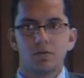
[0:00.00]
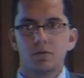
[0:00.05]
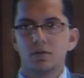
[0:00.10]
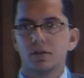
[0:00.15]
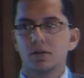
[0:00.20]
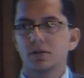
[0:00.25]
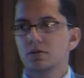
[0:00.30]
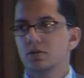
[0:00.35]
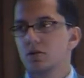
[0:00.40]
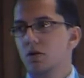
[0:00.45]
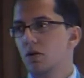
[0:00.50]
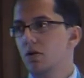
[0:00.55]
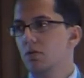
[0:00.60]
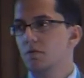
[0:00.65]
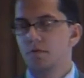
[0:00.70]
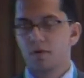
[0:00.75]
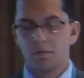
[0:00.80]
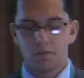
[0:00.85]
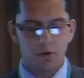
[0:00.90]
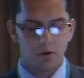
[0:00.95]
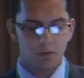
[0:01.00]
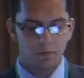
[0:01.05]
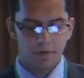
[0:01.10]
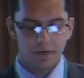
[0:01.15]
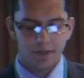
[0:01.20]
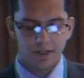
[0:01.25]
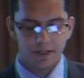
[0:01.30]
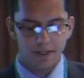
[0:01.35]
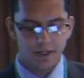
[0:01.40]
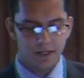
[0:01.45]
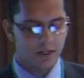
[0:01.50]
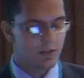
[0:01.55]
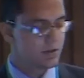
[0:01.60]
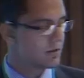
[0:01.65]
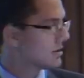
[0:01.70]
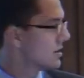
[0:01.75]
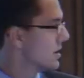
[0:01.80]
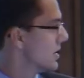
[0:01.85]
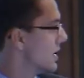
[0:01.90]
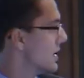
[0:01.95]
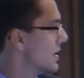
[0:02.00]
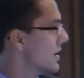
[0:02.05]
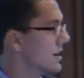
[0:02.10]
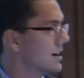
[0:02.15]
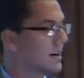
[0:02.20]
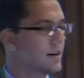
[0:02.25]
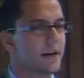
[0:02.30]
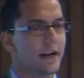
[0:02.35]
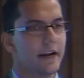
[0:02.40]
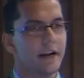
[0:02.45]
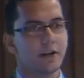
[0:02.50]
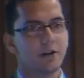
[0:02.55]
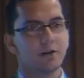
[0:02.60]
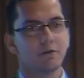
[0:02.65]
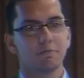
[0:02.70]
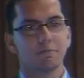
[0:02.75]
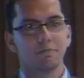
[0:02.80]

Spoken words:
this all from our presentation. Thank you.